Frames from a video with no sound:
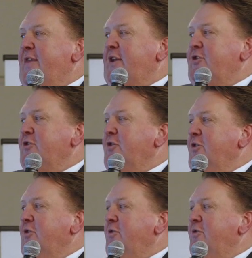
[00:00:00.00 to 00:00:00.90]
they
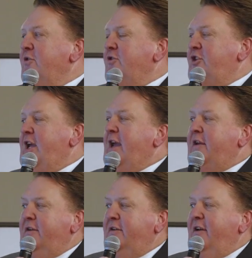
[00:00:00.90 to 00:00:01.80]
do
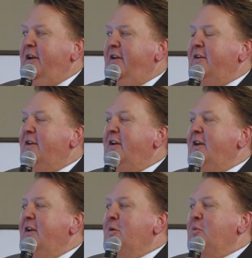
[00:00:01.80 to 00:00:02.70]
check
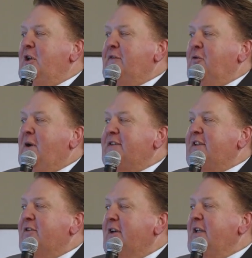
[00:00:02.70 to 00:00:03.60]
pretty
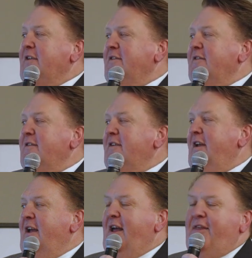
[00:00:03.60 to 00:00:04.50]
forensically
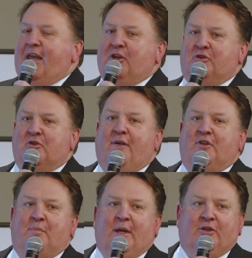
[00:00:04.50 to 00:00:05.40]
that you do have a
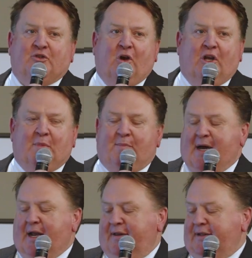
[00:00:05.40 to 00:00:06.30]
dependent child to be
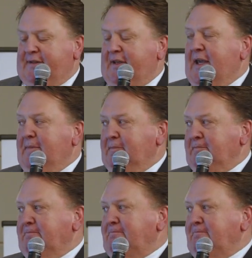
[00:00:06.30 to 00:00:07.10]
part of this scheme.